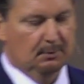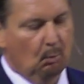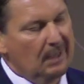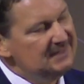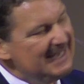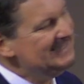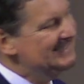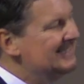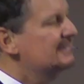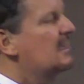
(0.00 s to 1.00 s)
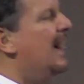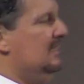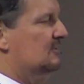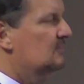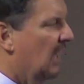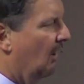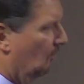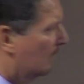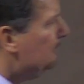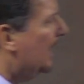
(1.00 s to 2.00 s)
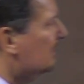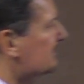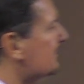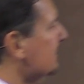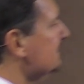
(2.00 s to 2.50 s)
But what they did not know about